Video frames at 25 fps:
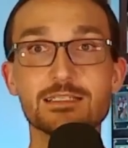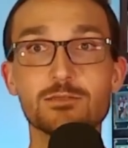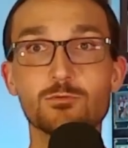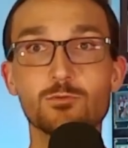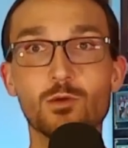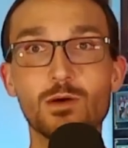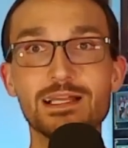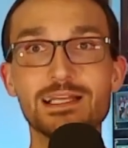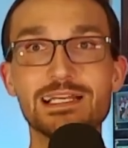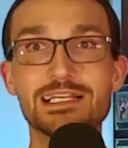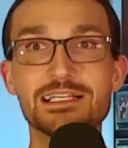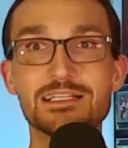And
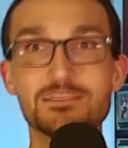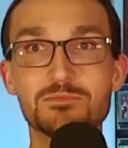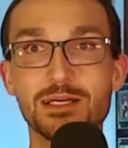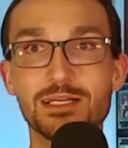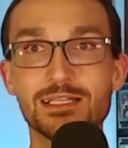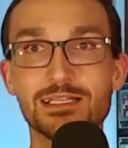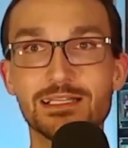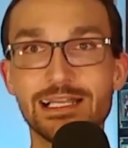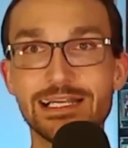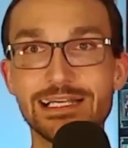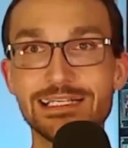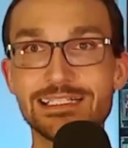what has
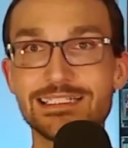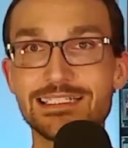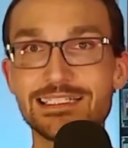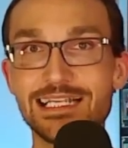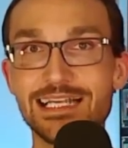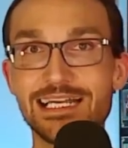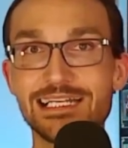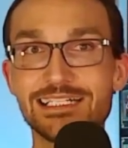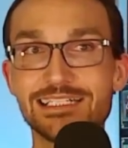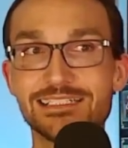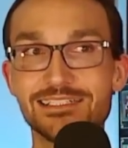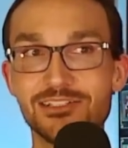Bud Light
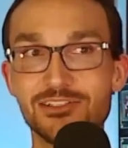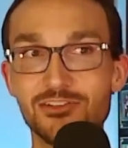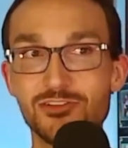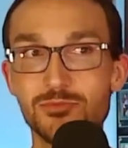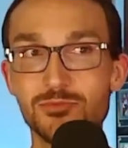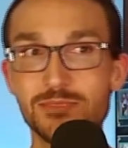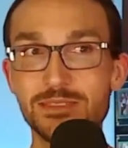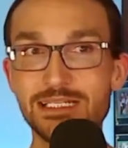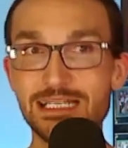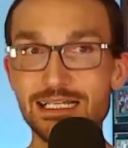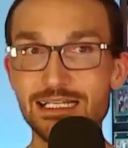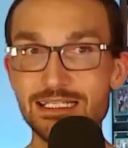decided to
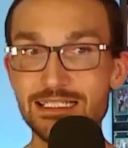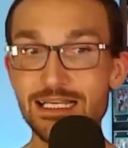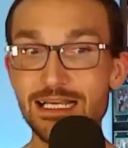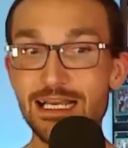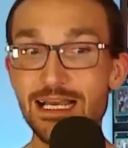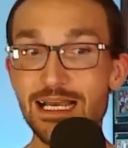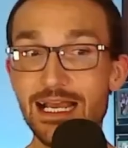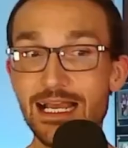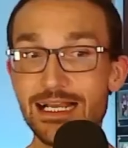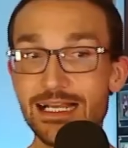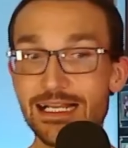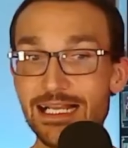do? Because,
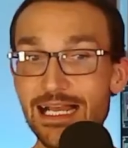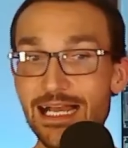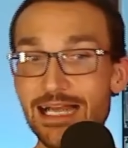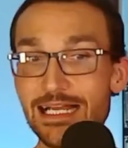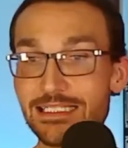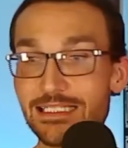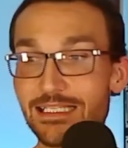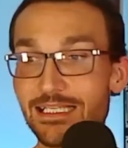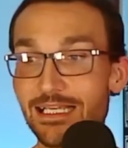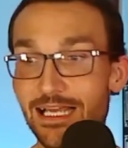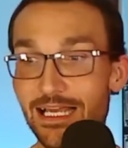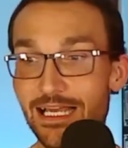
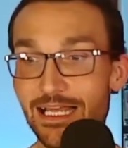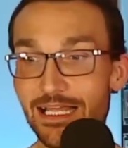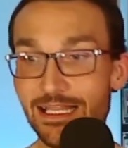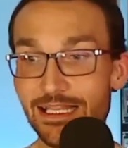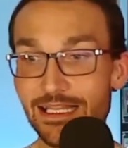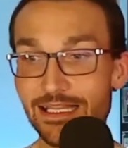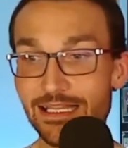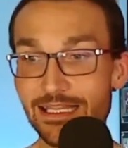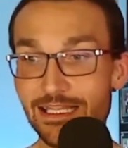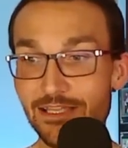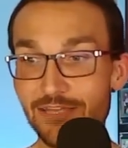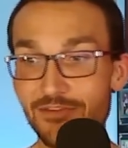guys,
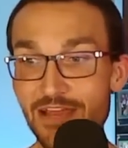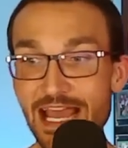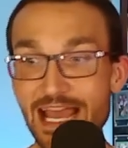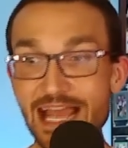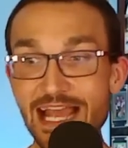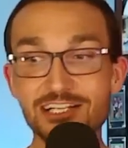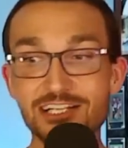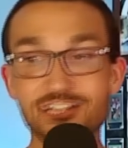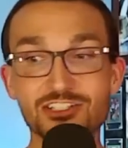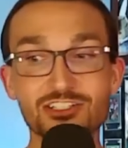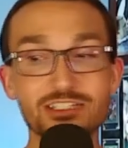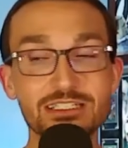they've
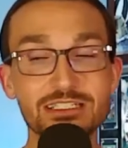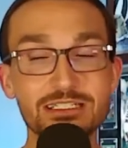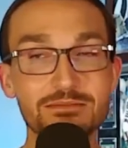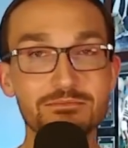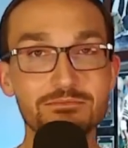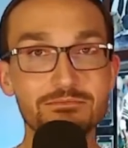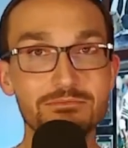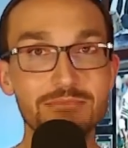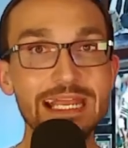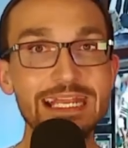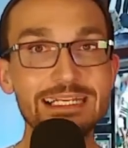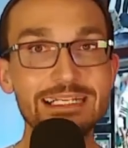actually
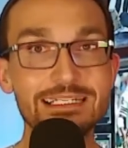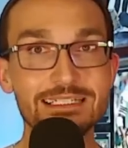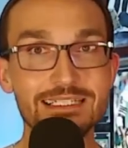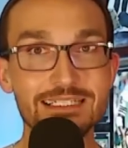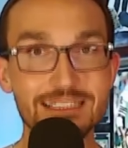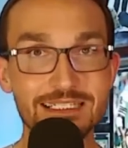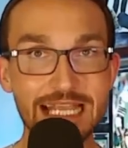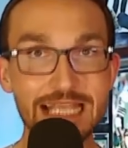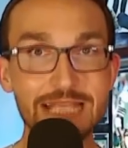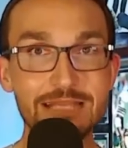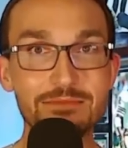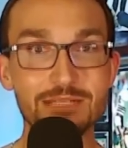made a
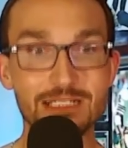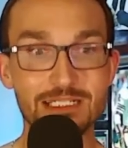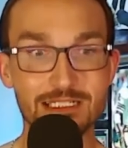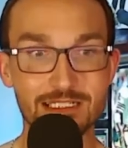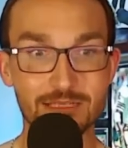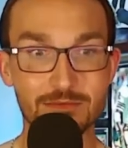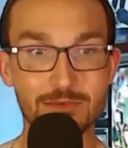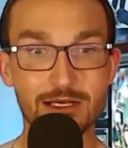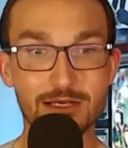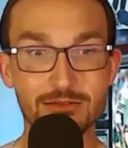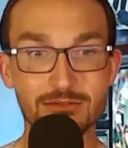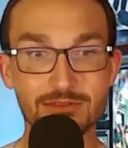statement
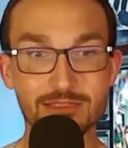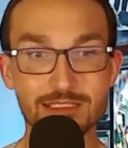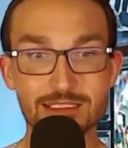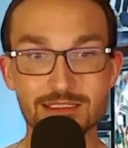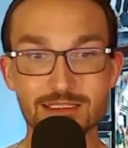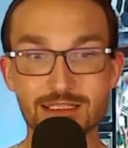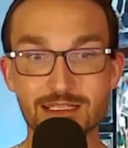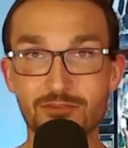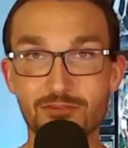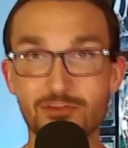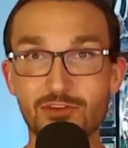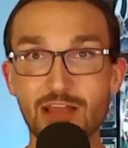about this
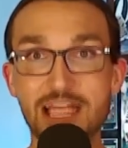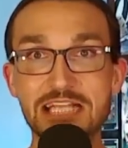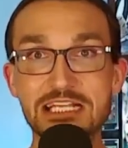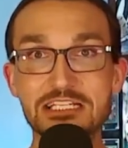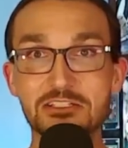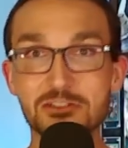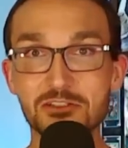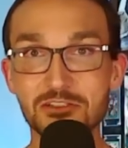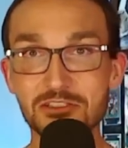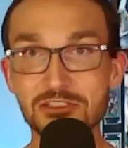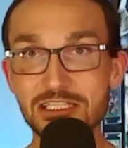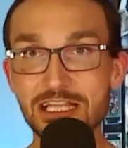stuff, and
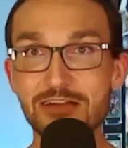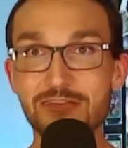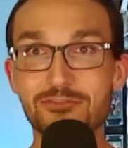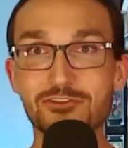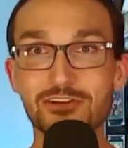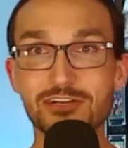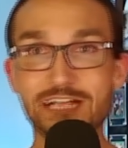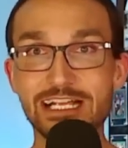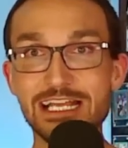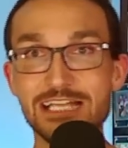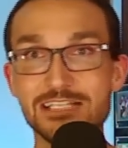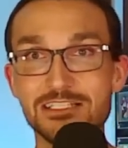you'll
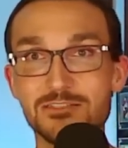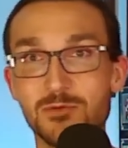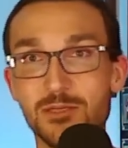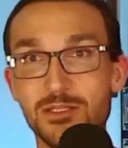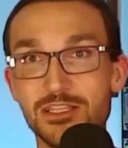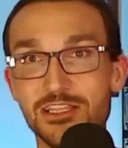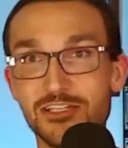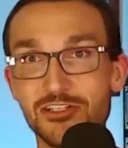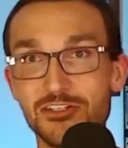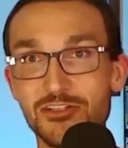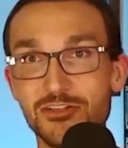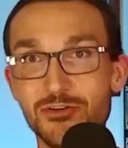never guess
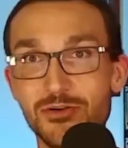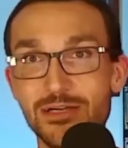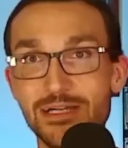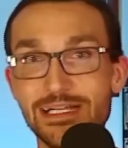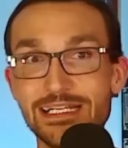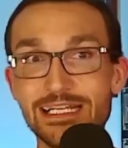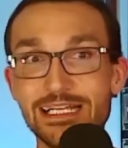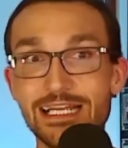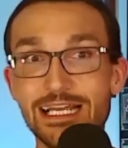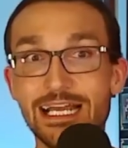what they're doing.